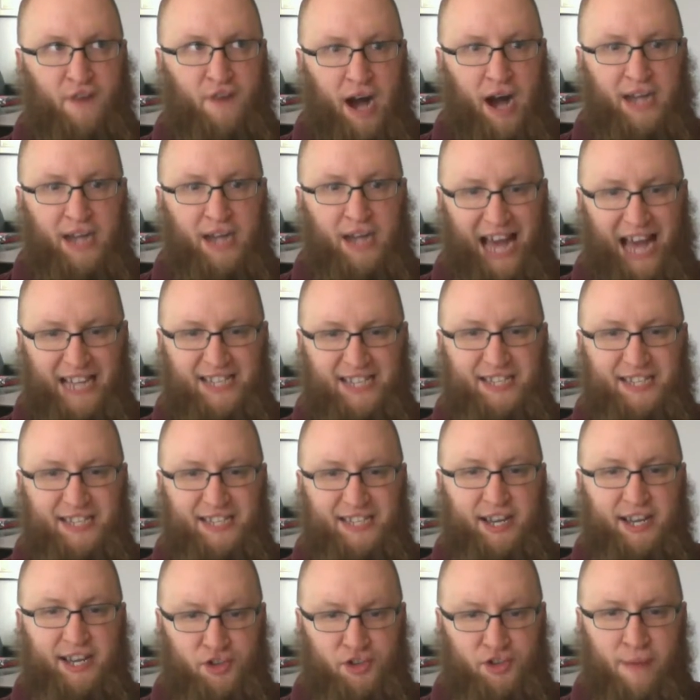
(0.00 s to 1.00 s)
as the
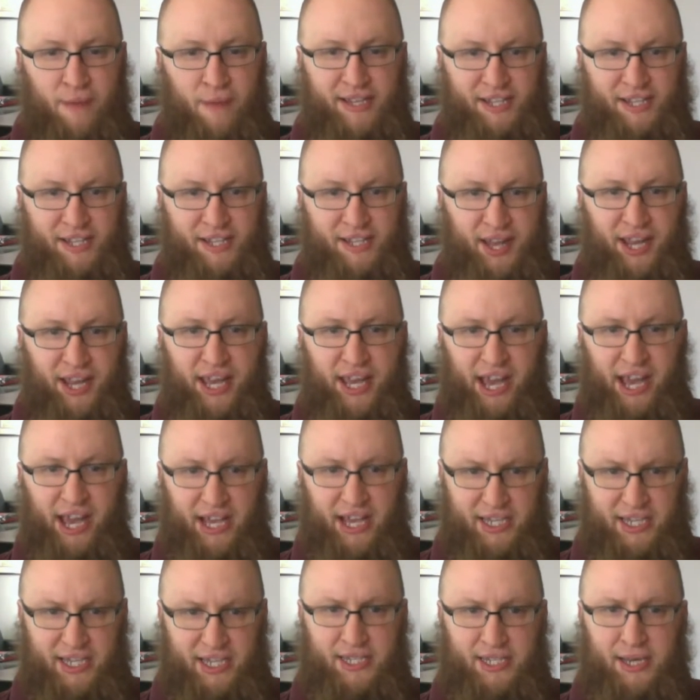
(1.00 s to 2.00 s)
extremist that he
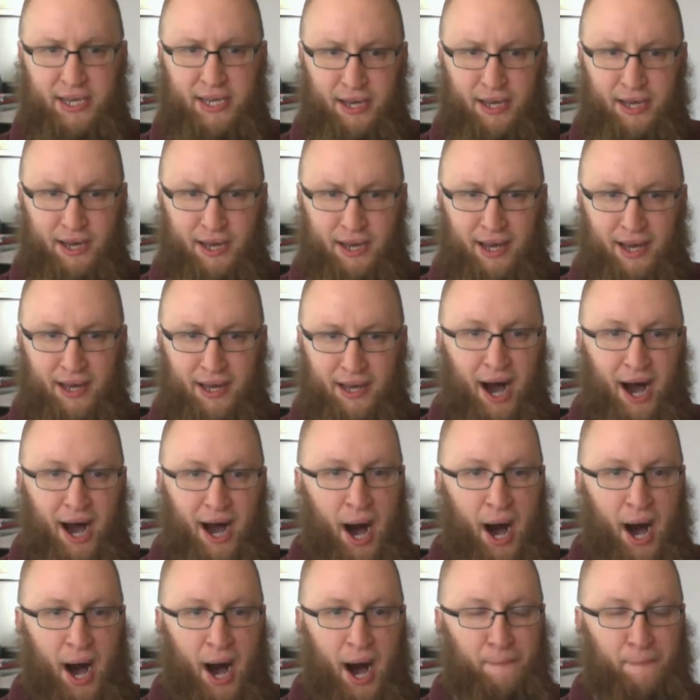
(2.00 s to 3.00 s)
is,
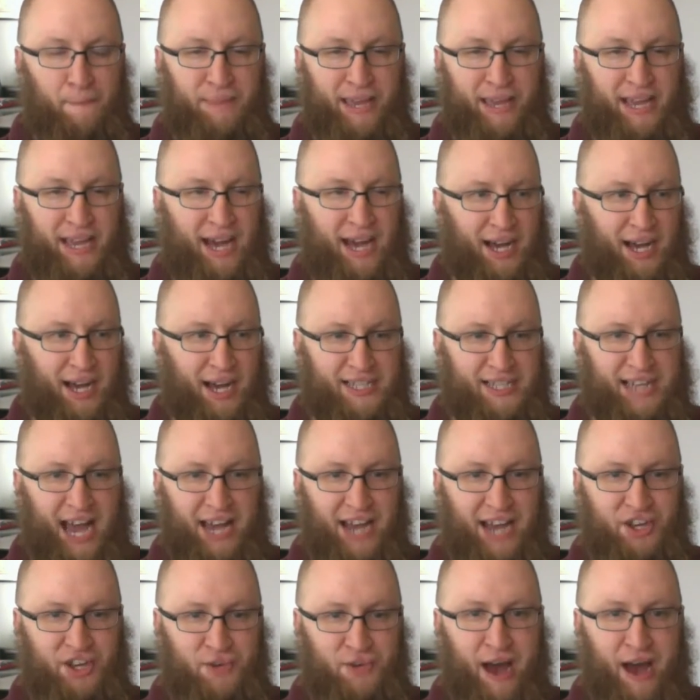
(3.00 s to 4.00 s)
because I
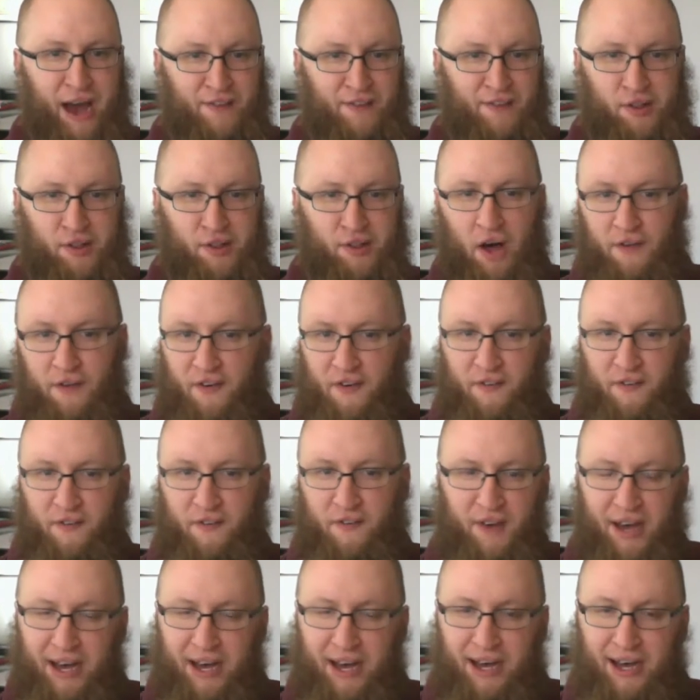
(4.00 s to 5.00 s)
do have a love of
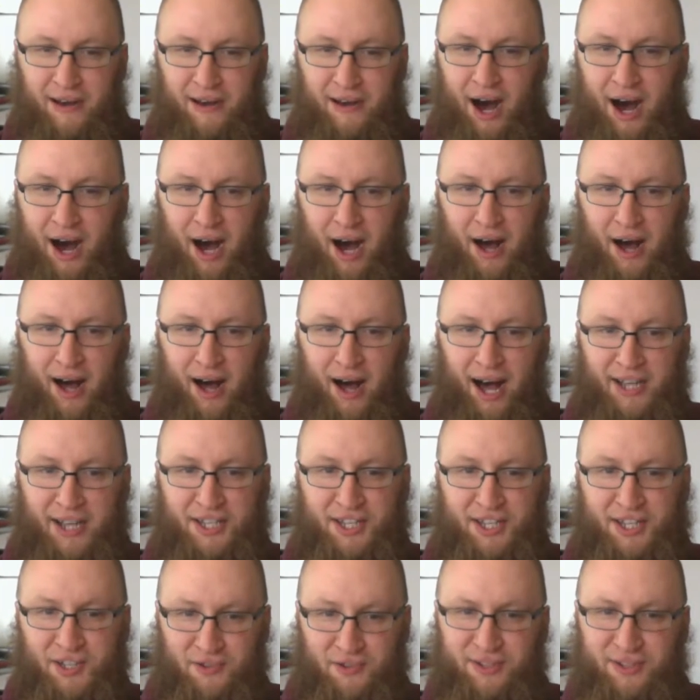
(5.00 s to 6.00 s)
a
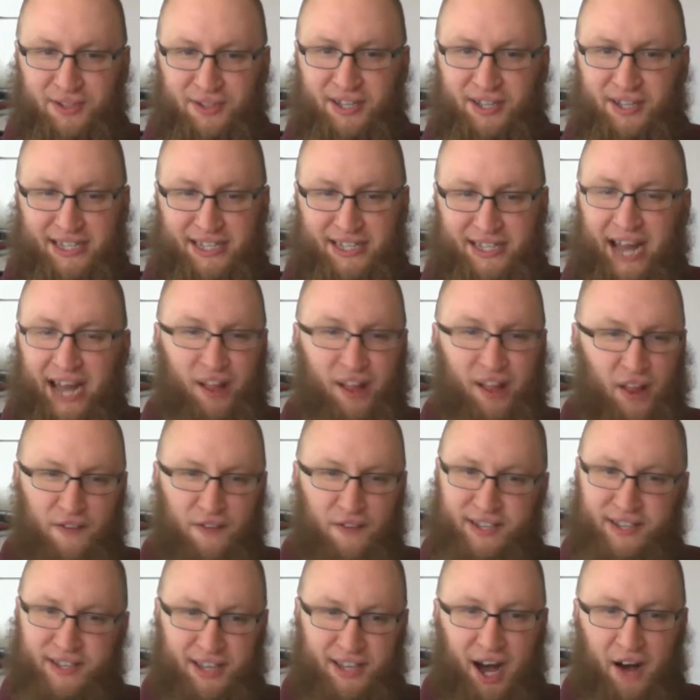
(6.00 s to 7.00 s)
certain style
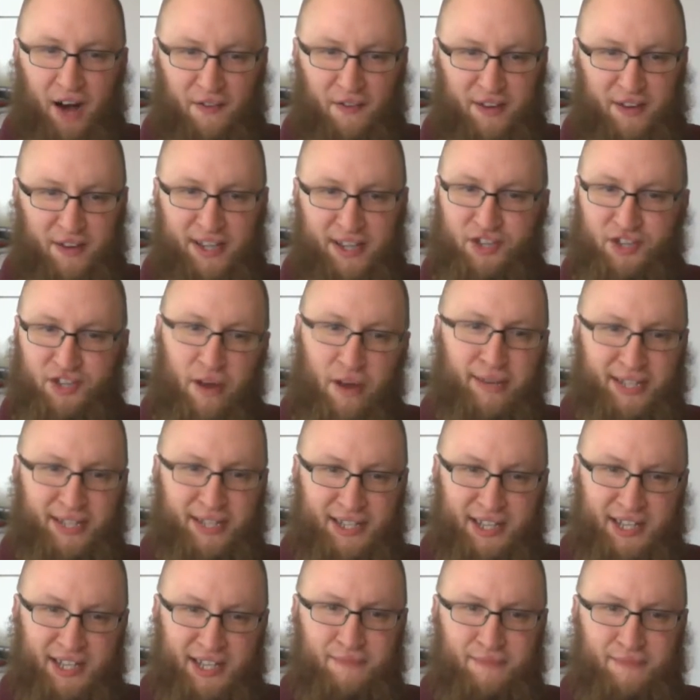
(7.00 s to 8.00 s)
of
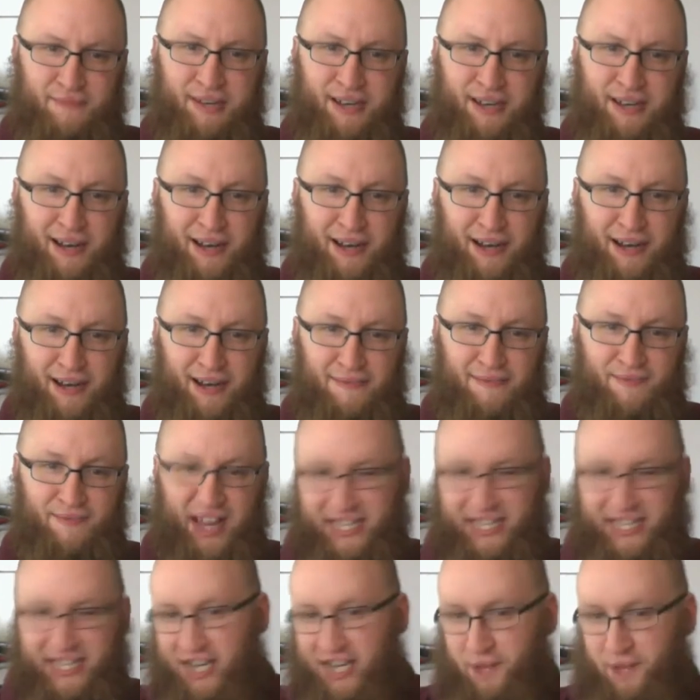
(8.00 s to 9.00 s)
extremism. That's
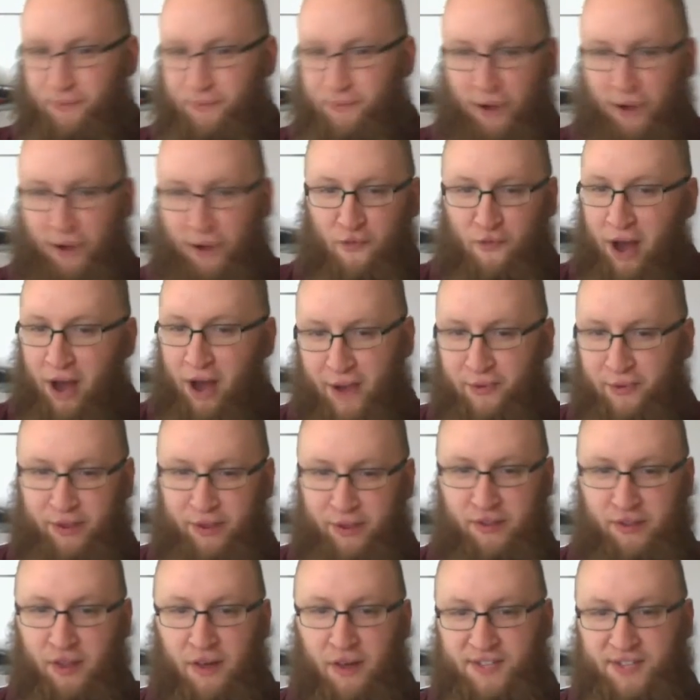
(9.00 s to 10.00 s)
actually part of why I really
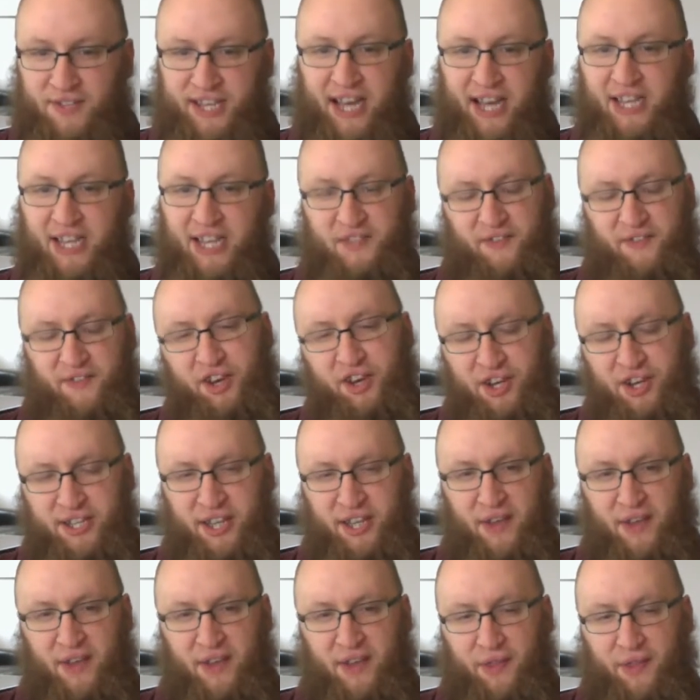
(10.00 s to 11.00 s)
love science fiction, is I
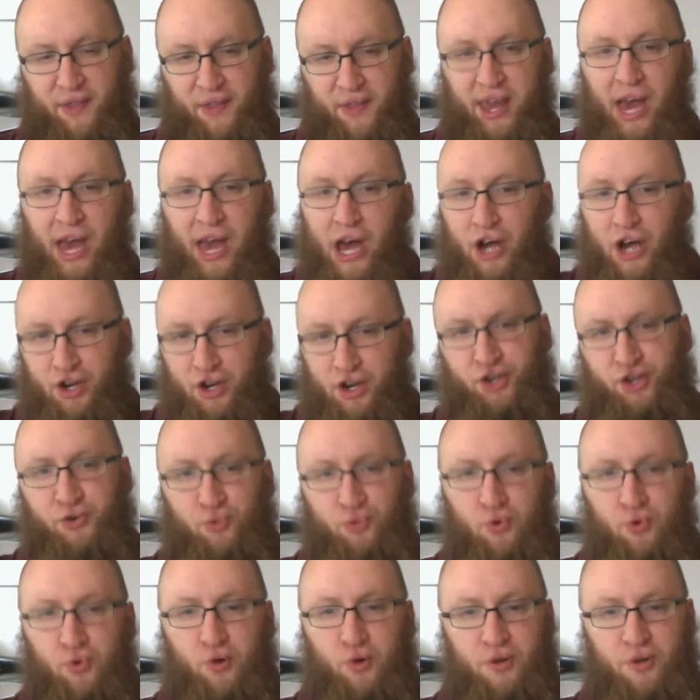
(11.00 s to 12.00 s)
think the
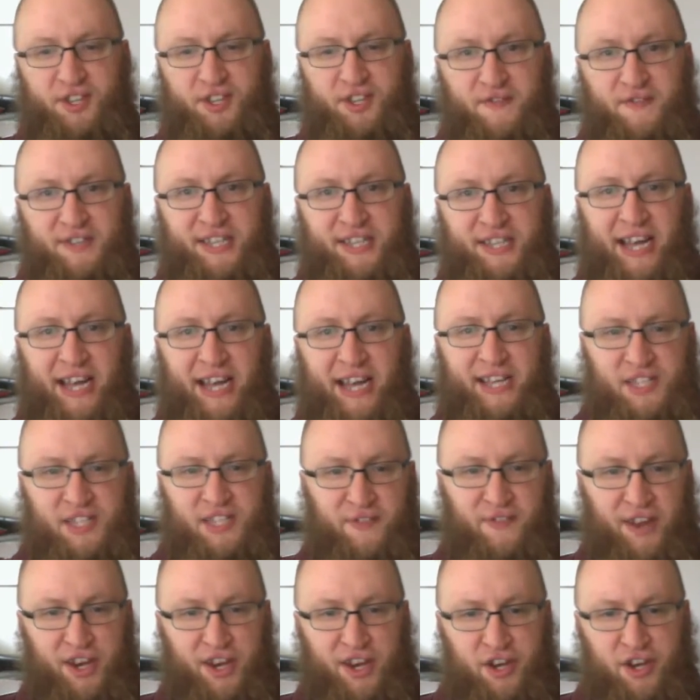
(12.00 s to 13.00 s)
tools of science
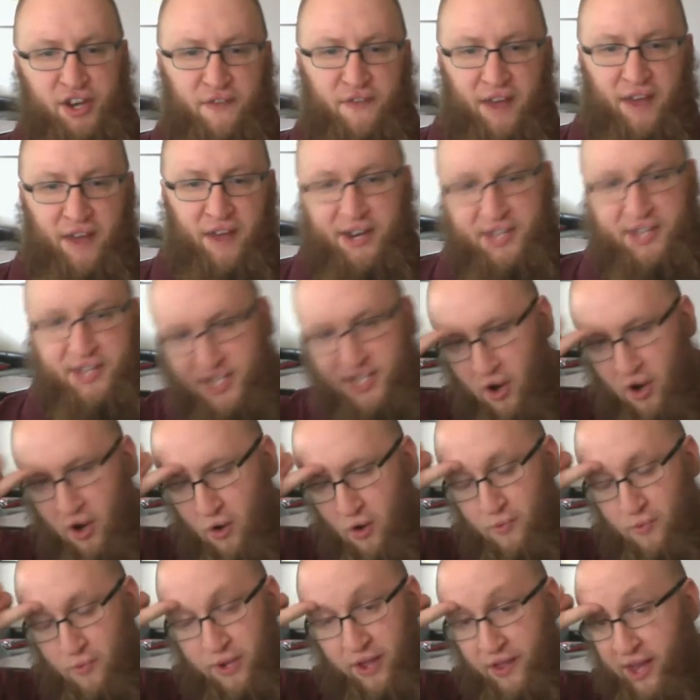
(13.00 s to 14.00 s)
fiction and fantasy are
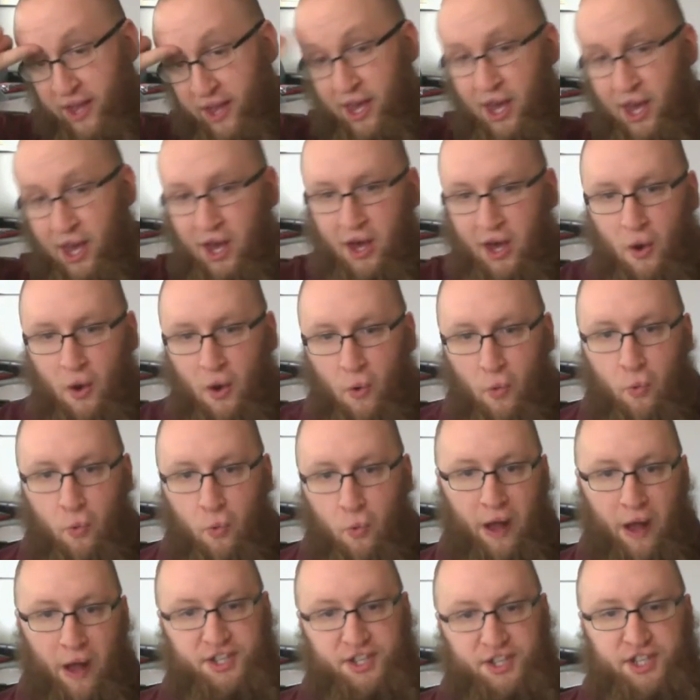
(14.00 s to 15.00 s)
really
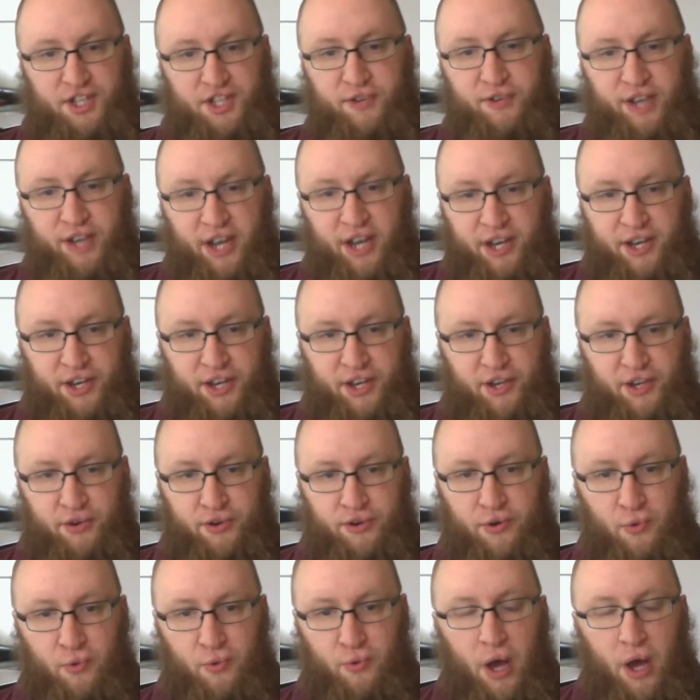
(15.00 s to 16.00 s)
well suited
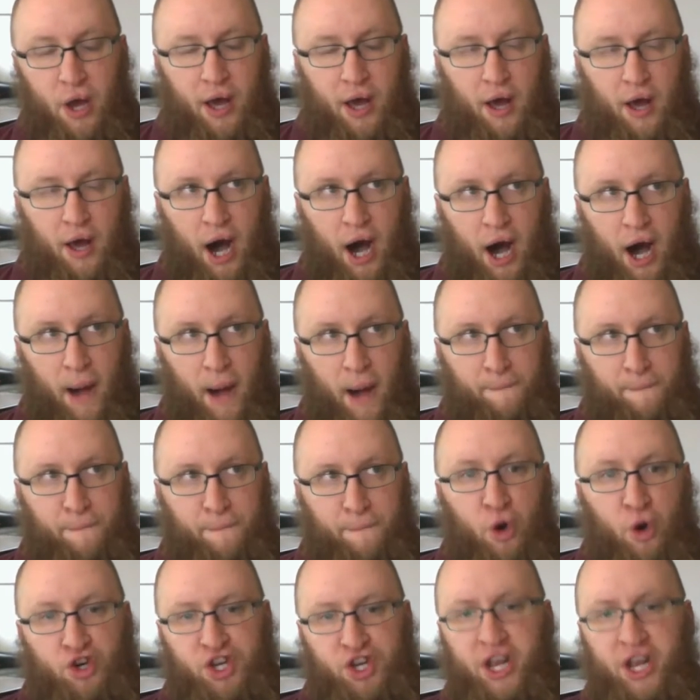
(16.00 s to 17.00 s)
to
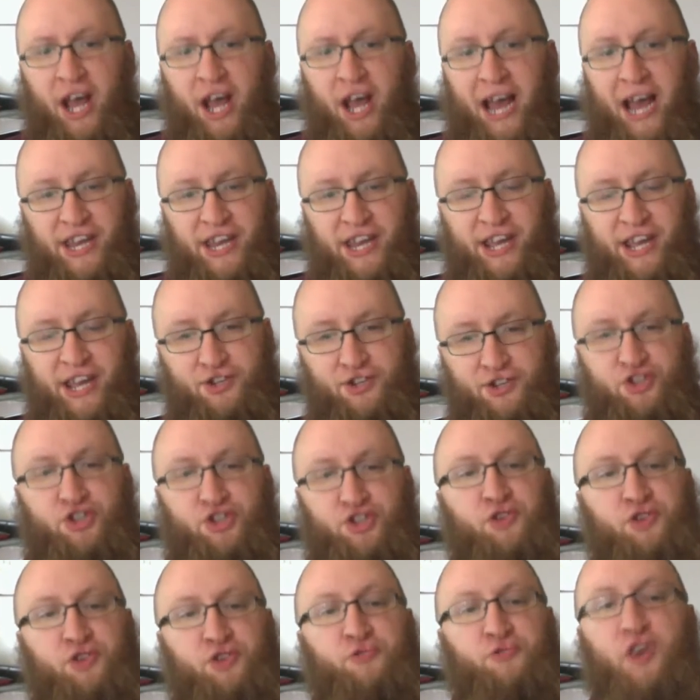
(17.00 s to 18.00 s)
pushing ideas
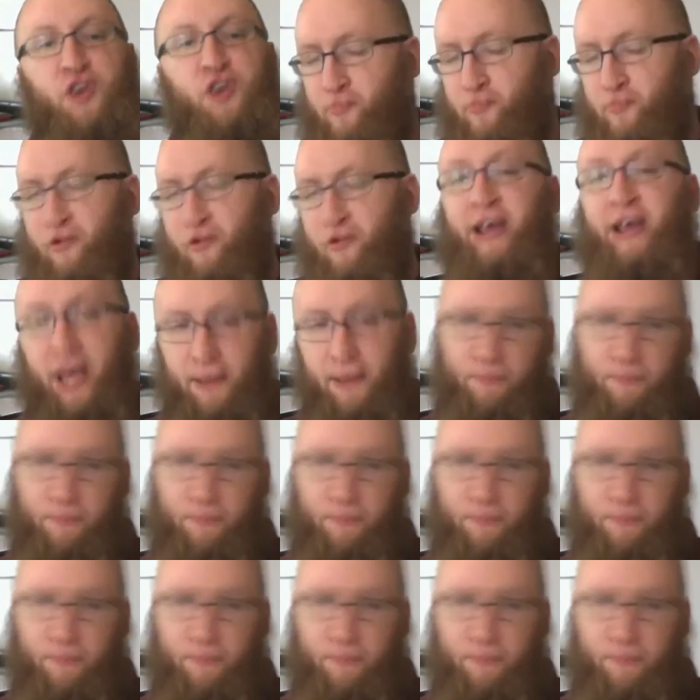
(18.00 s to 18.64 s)
to their breaking.